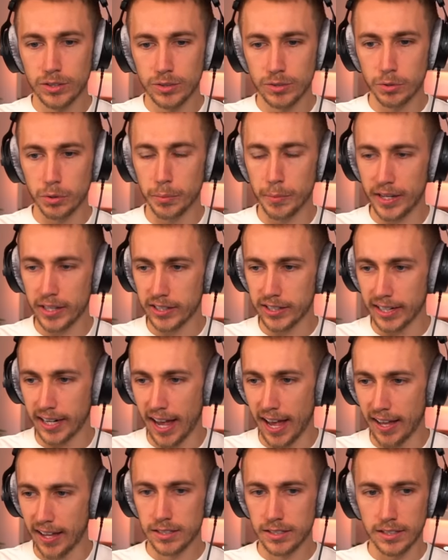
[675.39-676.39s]
What am I looking
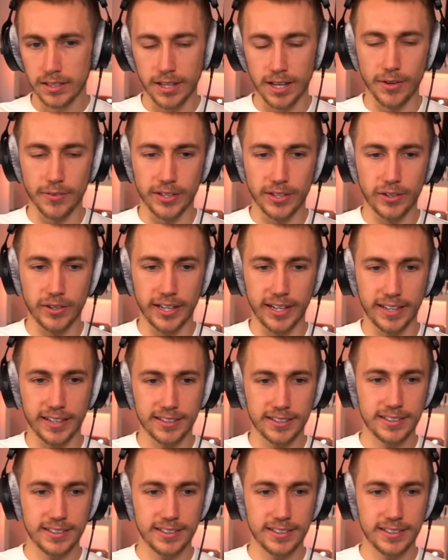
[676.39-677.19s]
at? Oh, they're not here.